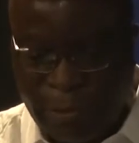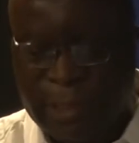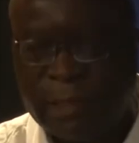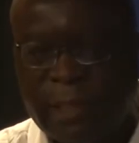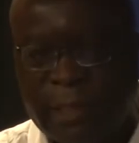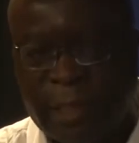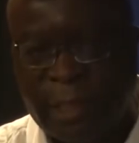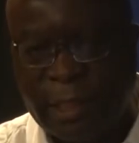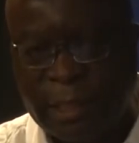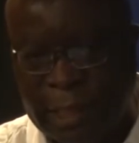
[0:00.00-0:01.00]
waste, it's
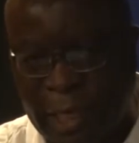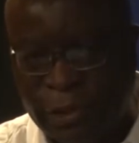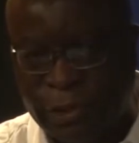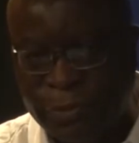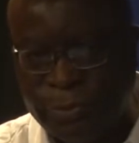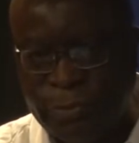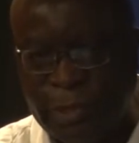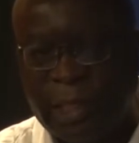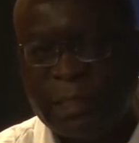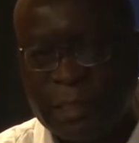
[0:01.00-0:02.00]
sludge,
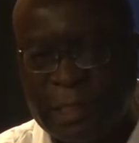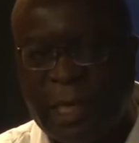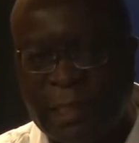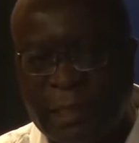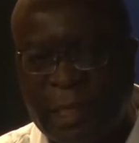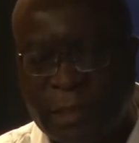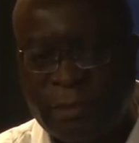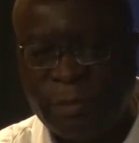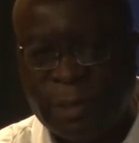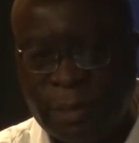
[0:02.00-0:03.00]
and this sludge has
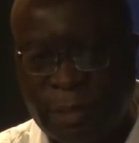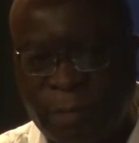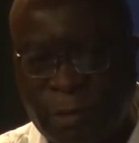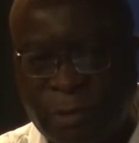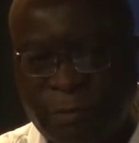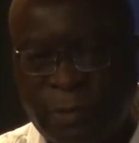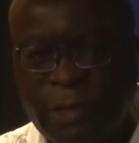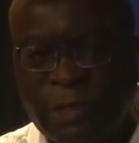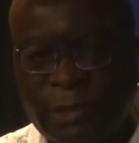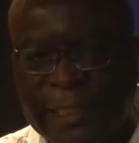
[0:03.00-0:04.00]
to be disposed of.
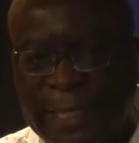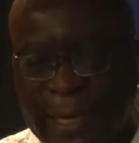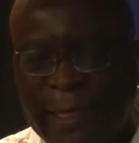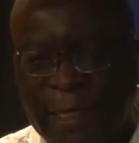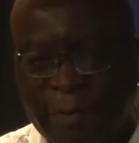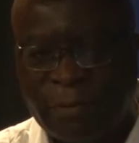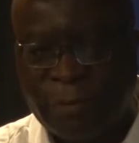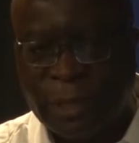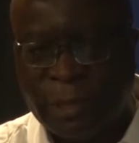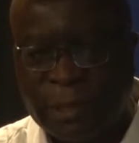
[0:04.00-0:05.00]
So it's a headache for
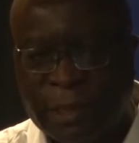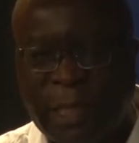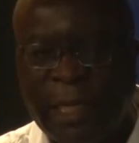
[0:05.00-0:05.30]
mills.